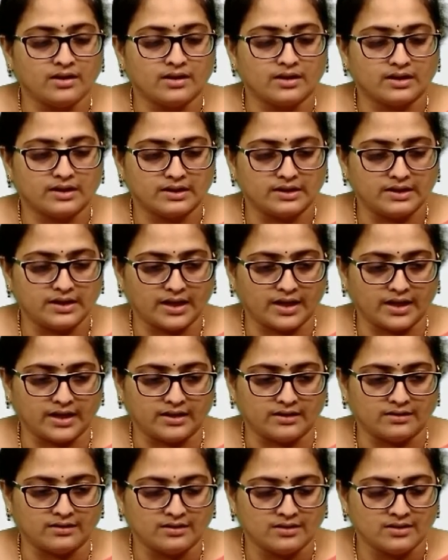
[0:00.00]

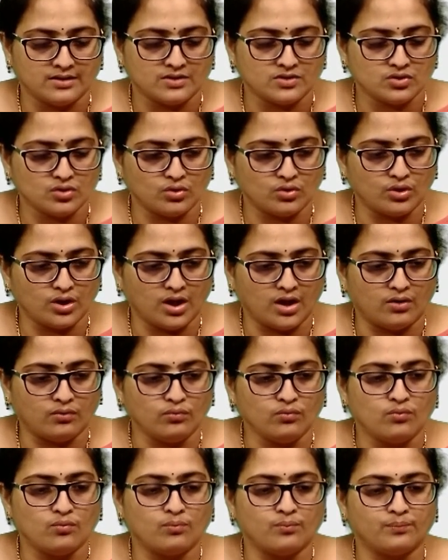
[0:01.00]
gain. So,
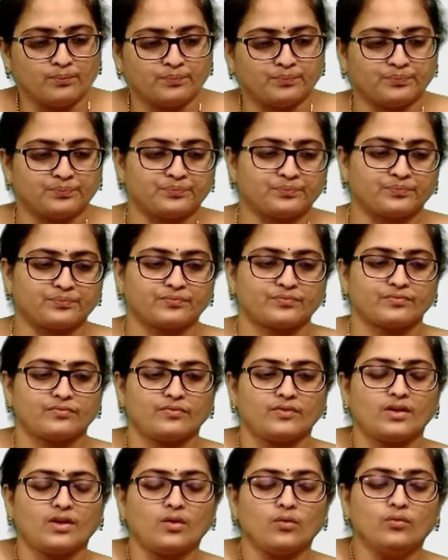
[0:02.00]
now
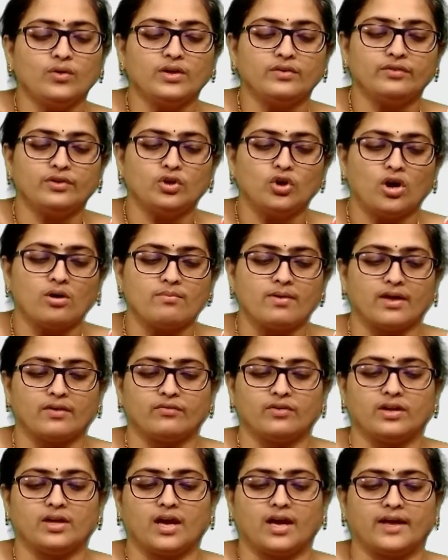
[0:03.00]
where V0 by
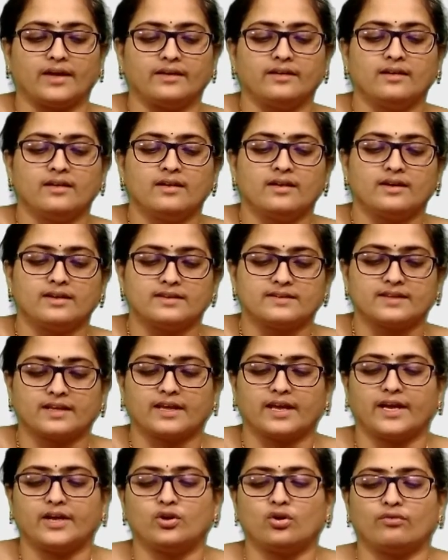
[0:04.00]
Vi is a
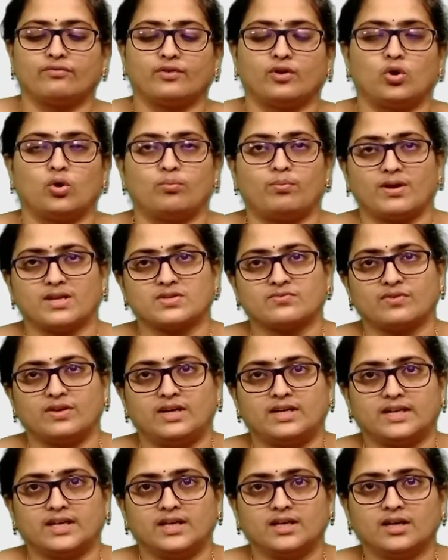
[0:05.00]
gain of a low pass
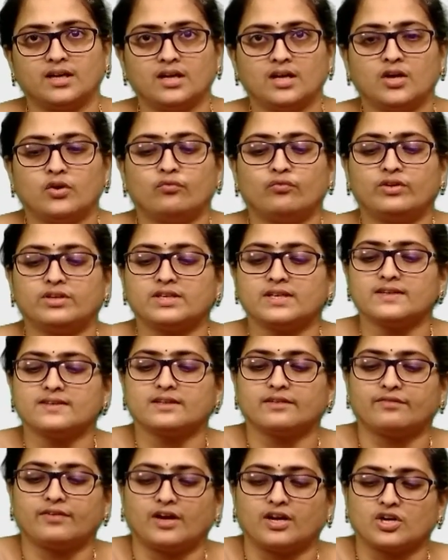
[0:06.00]
filter, which is a
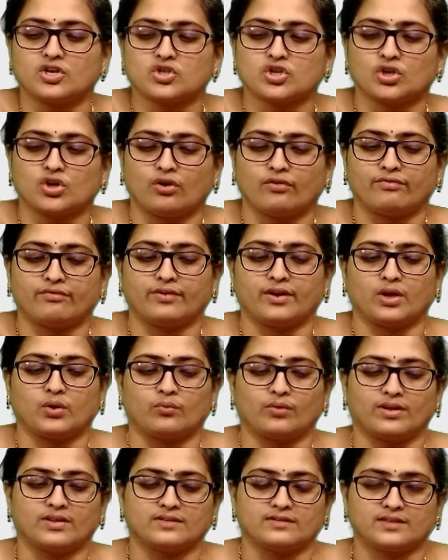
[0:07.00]
function of
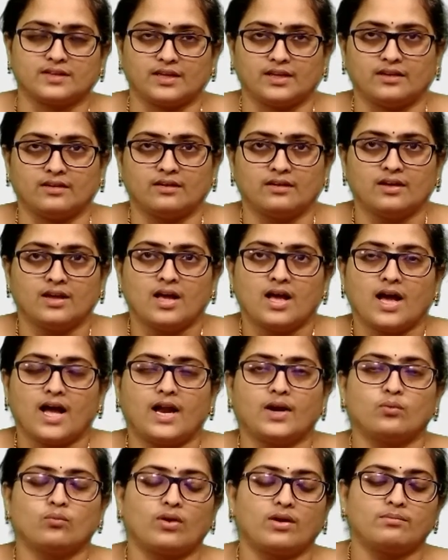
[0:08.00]
frequency,
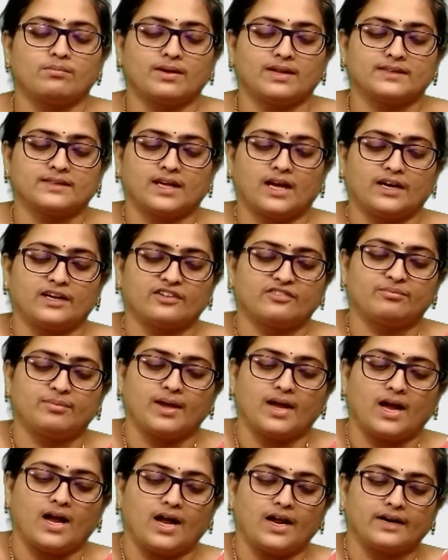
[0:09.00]
and 1 plus Rf
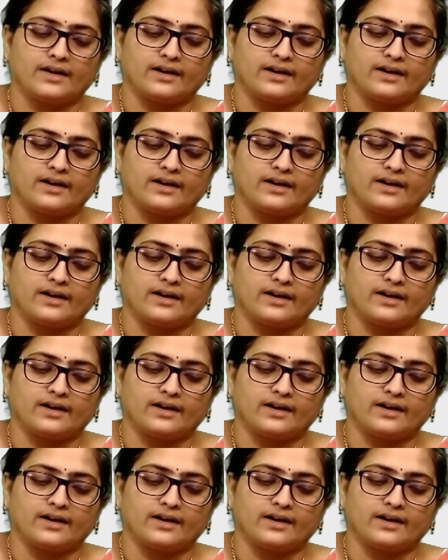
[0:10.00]
by